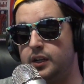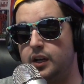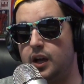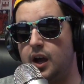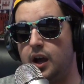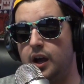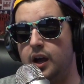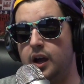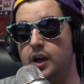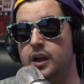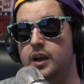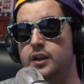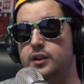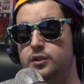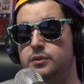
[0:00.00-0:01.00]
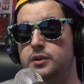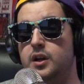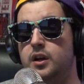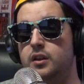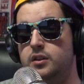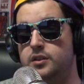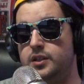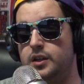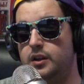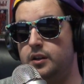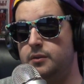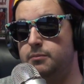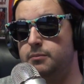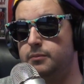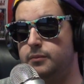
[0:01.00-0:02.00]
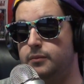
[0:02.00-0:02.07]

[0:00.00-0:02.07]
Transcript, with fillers: I do it all the time.